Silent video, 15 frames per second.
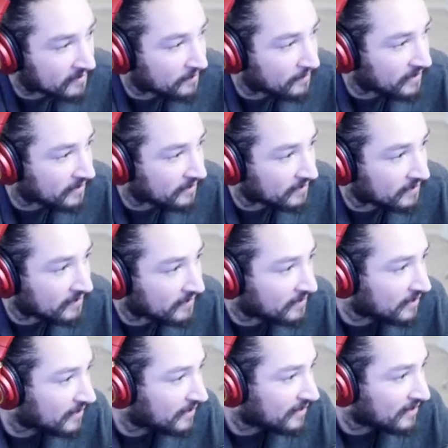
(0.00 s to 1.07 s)
of the best.
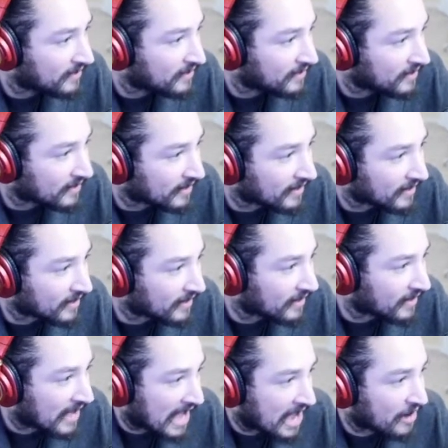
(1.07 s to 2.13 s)

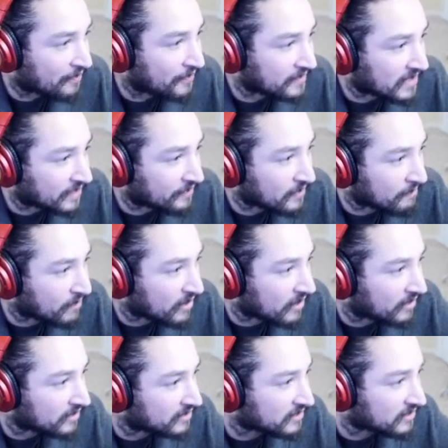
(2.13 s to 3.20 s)
Uh, Alpha, thank you for the
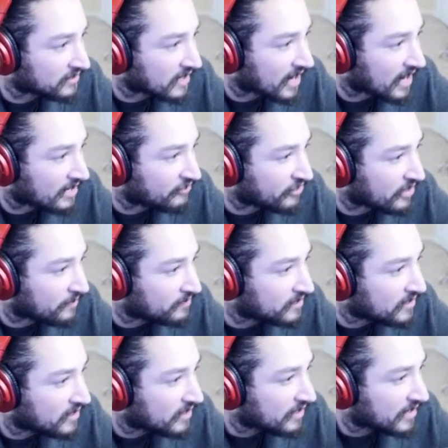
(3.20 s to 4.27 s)
buck. Says, Hi,
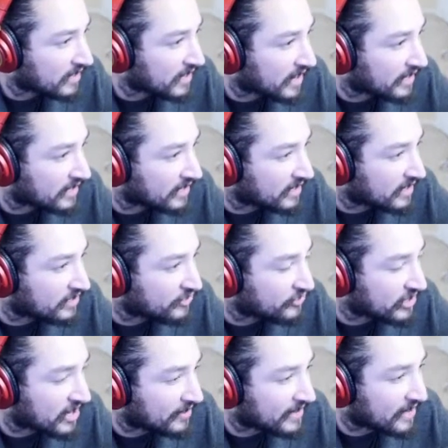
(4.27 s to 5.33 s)
James. Can I get a
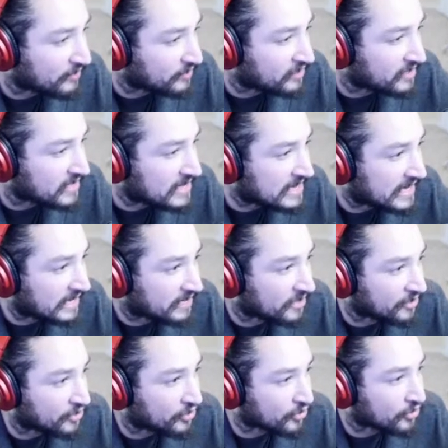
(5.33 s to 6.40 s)
shout out to
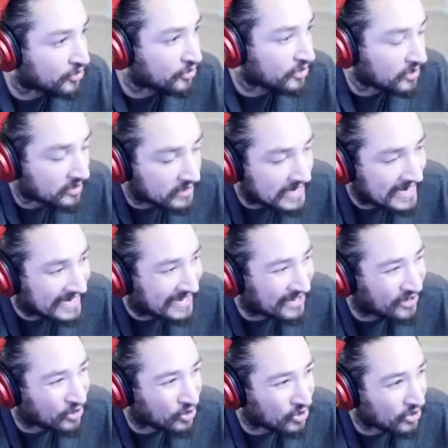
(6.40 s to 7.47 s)
Nick Gurr?
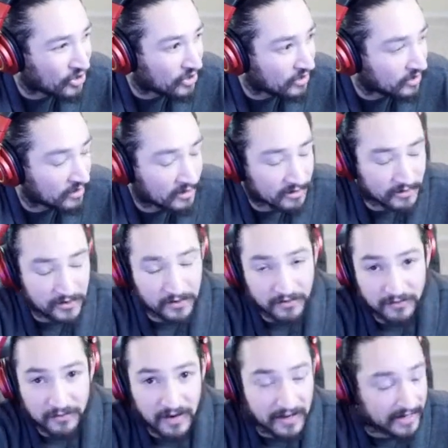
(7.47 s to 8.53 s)
Nick Gurr. Oh,
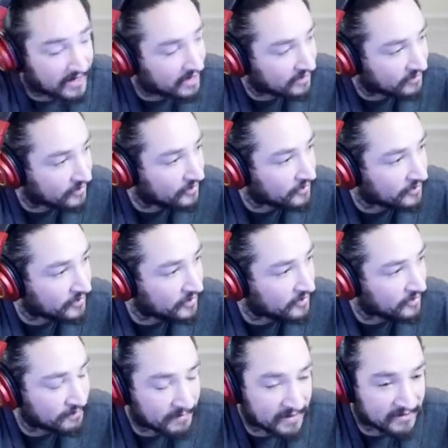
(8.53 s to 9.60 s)
you fucking asshole.
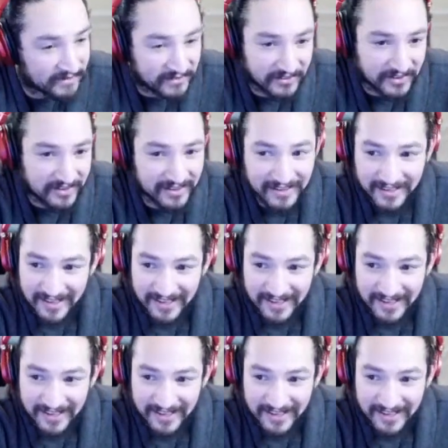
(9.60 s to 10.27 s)
You're a piece of shit.